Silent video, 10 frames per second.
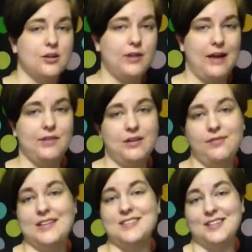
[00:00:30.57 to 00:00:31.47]
don't have any
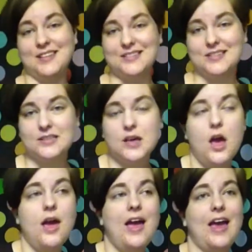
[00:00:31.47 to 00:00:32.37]
fancy lenses
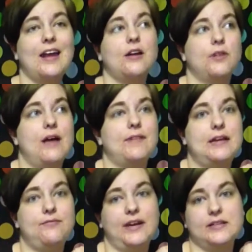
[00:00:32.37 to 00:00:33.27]
and I don't have any
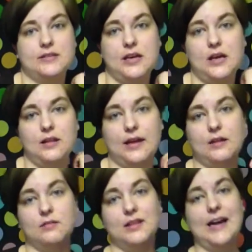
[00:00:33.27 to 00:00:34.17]
fancy
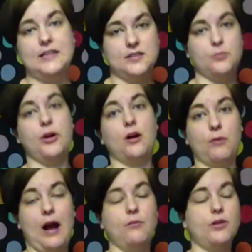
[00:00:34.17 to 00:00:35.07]
lights to bring
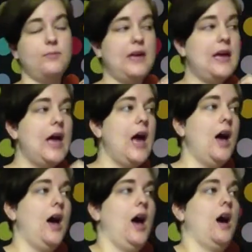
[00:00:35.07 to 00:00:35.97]
around with me.
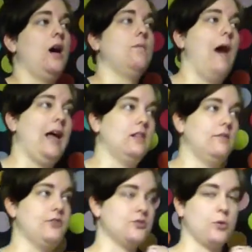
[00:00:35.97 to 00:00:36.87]
I
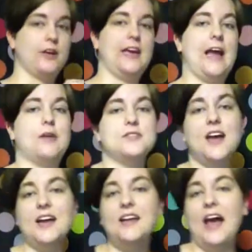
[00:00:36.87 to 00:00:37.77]
love just working
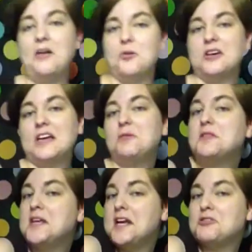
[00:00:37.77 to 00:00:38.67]
outside and working with
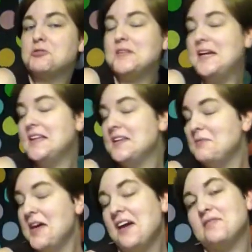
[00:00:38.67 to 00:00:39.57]
the natural lighting that
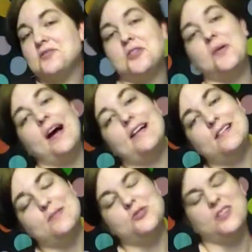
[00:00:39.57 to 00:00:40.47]
we have. So I end
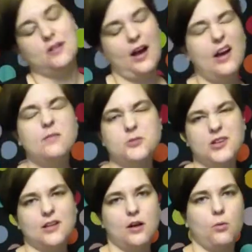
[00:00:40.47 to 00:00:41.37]
up
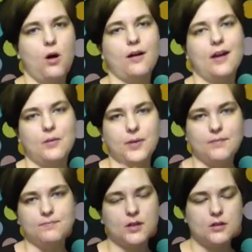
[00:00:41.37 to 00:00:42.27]
doing a lot of walking,
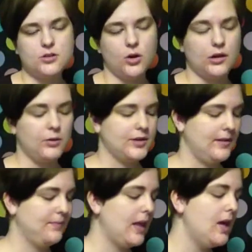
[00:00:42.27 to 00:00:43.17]
but totally worth
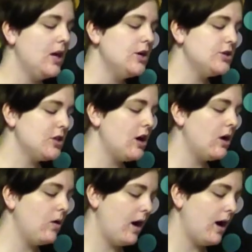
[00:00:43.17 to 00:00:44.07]
it. So,